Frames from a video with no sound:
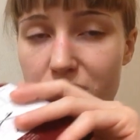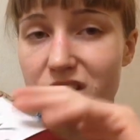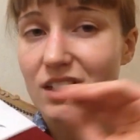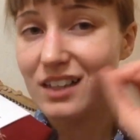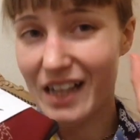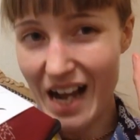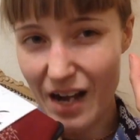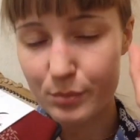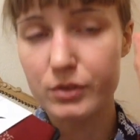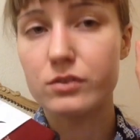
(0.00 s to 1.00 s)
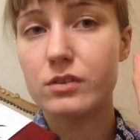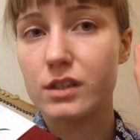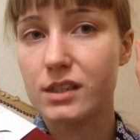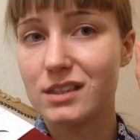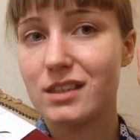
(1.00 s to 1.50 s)
It's not
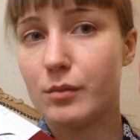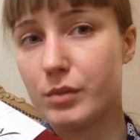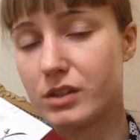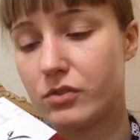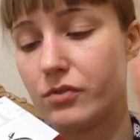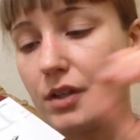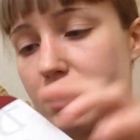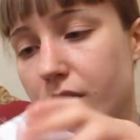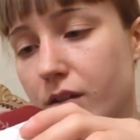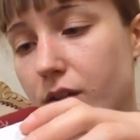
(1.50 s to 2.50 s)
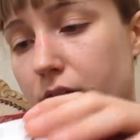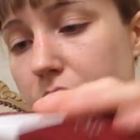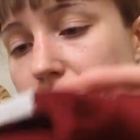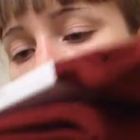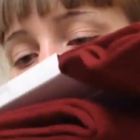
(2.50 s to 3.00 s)
absolutely the same, but it's very close.